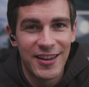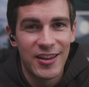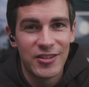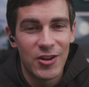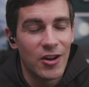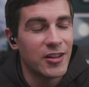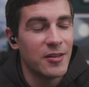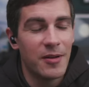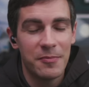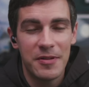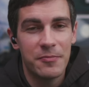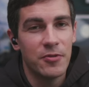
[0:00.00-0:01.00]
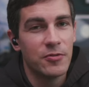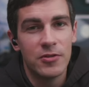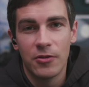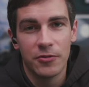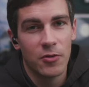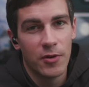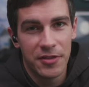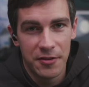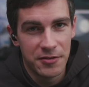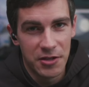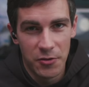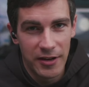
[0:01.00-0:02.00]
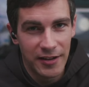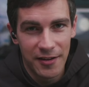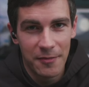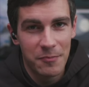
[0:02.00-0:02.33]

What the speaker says: talking about people who don't know what they're doing,